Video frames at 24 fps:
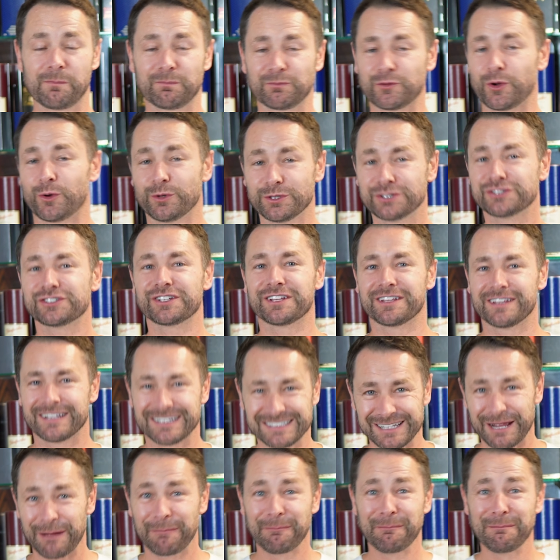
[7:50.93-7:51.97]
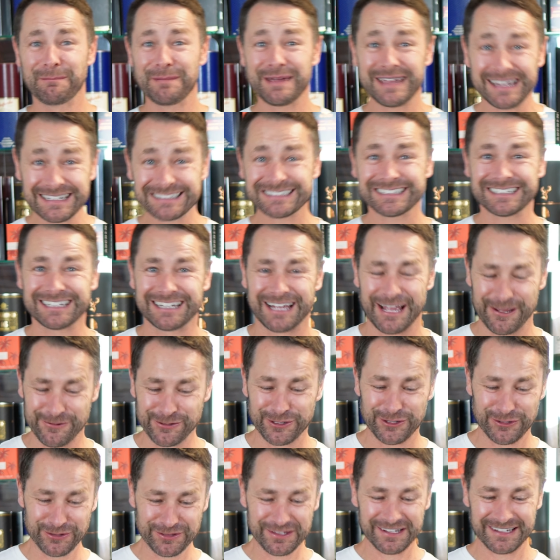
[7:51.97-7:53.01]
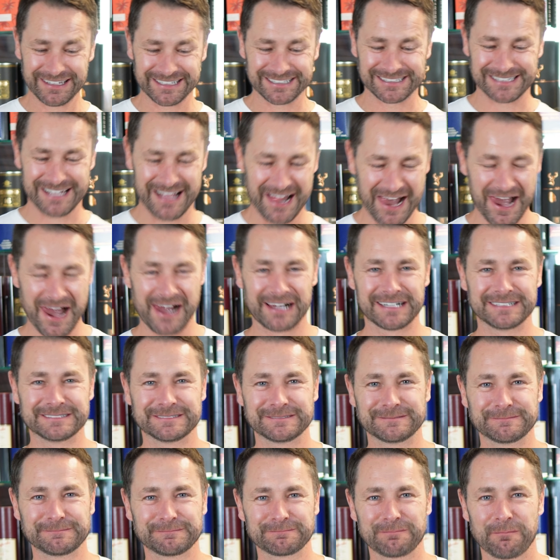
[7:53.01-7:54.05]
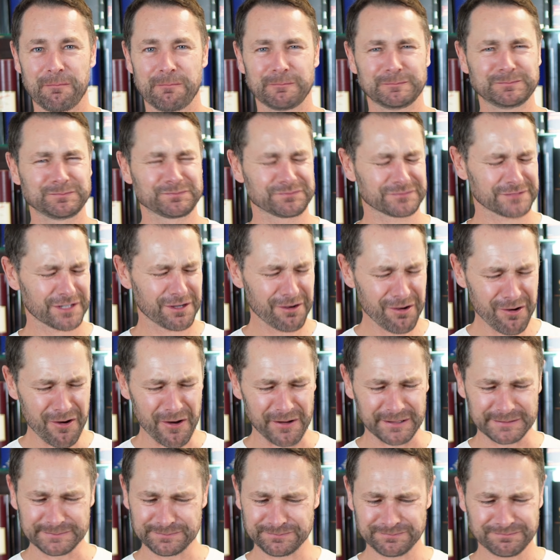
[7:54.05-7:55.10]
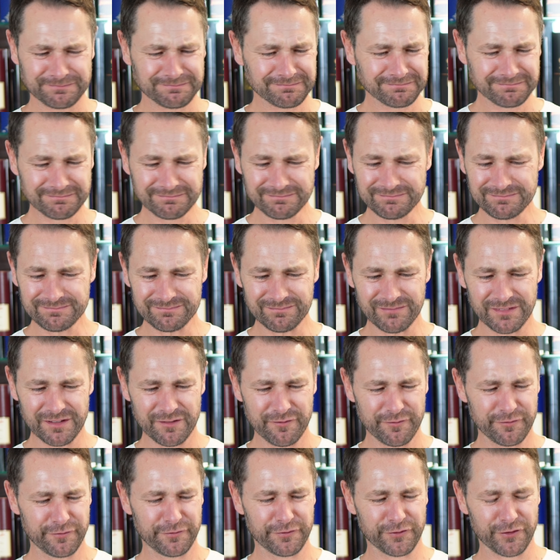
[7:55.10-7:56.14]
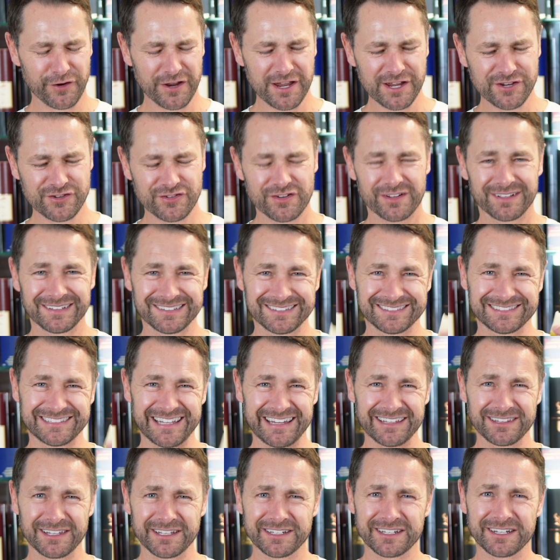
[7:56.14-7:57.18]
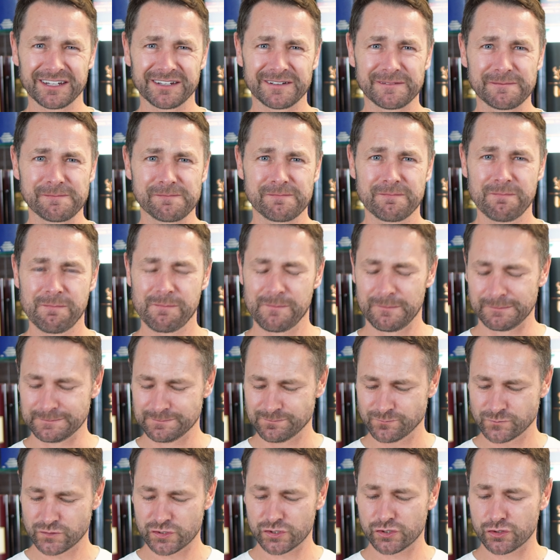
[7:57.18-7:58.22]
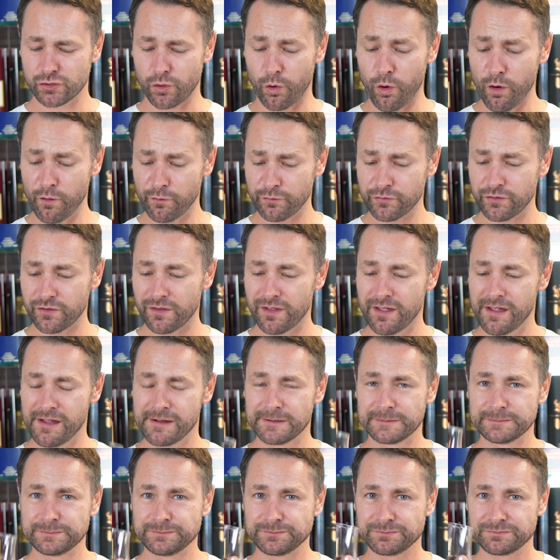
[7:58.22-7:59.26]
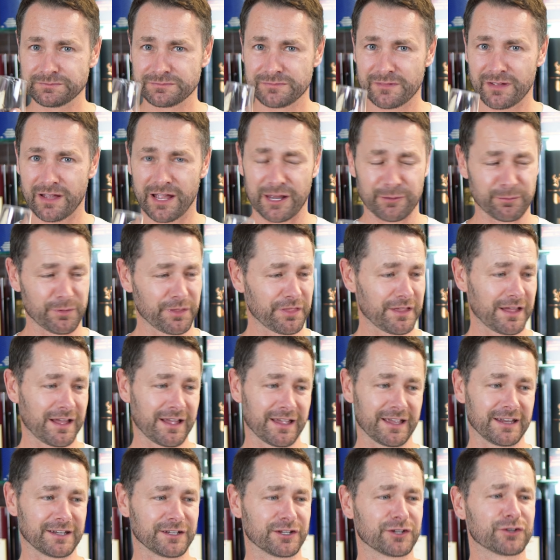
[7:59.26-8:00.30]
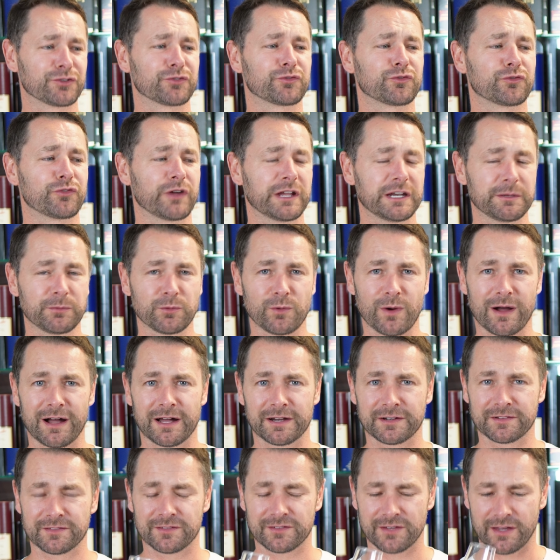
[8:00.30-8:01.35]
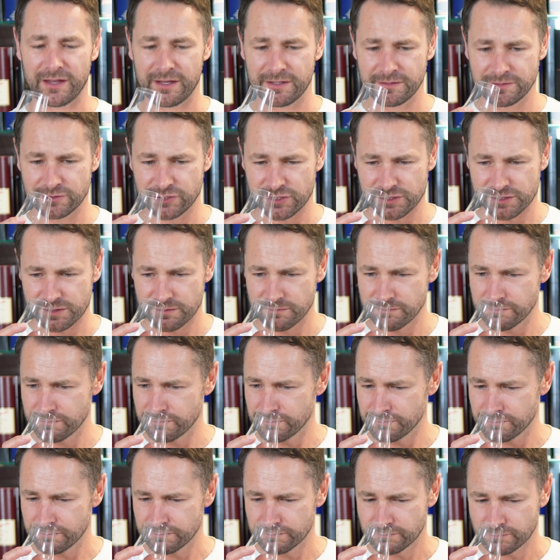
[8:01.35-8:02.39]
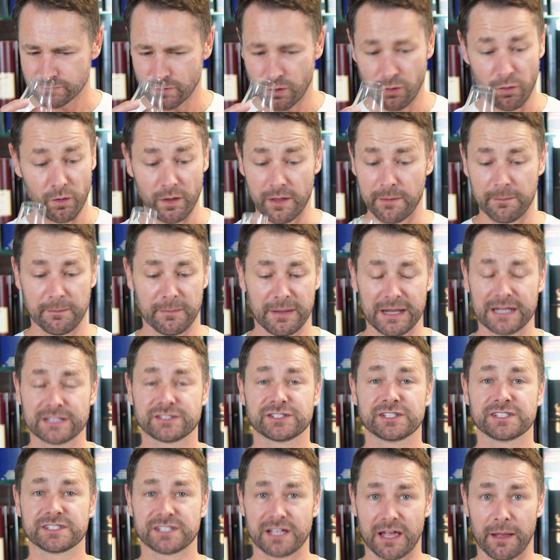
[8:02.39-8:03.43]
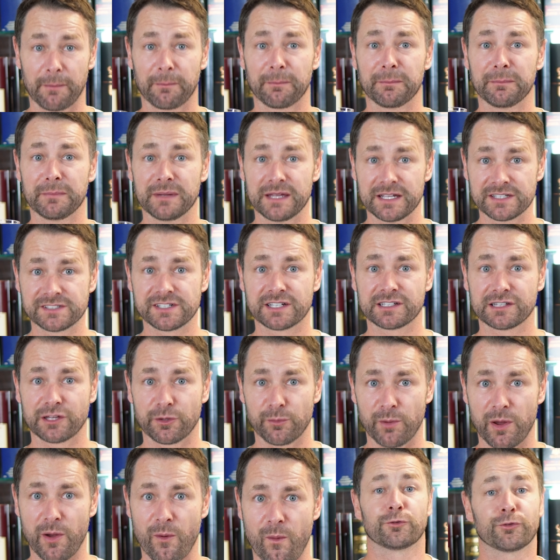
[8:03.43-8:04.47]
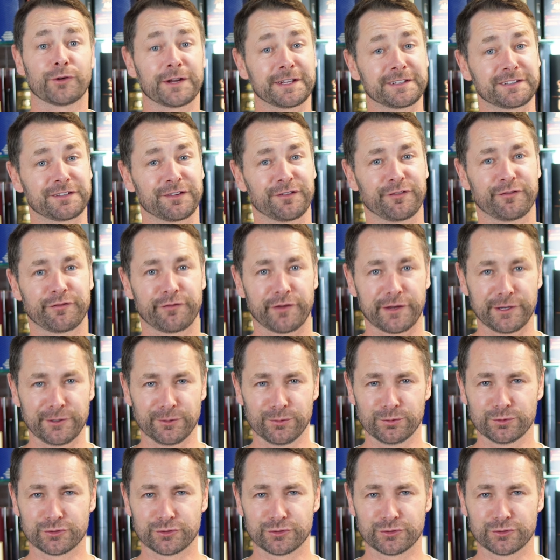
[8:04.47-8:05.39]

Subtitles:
Honestly, it's amazing how good that is. Oh, fresh, delicate, soft, and with that incredible Arran 10, just, oh, it matches amazingly well. Right, final